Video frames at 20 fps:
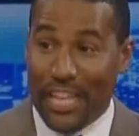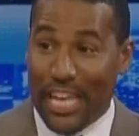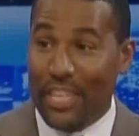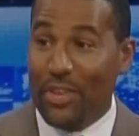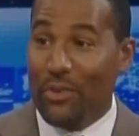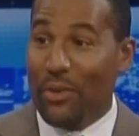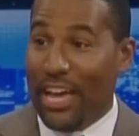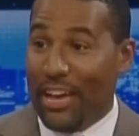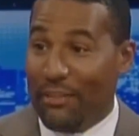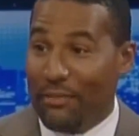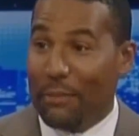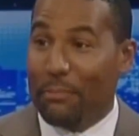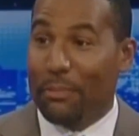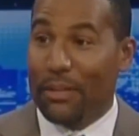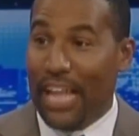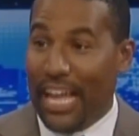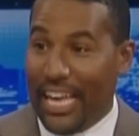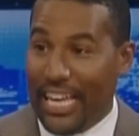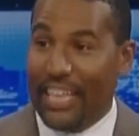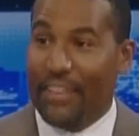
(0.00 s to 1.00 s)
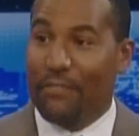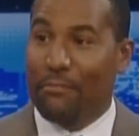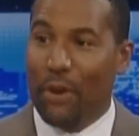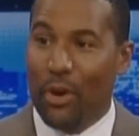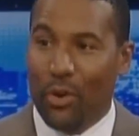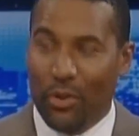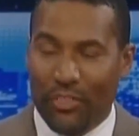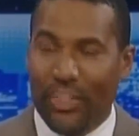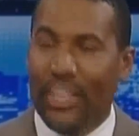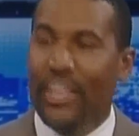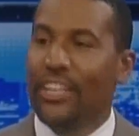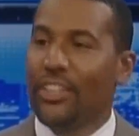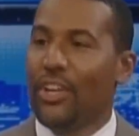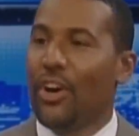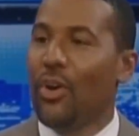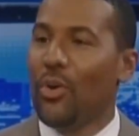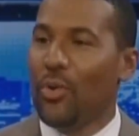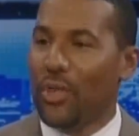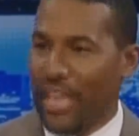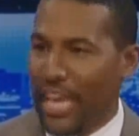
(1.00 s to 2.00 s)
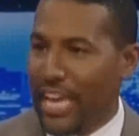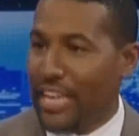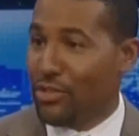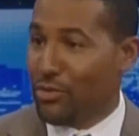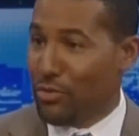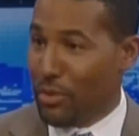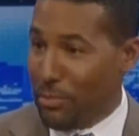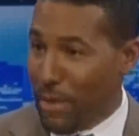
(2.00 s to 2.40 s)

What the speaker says: and then you have the blocking of motive. The whole case,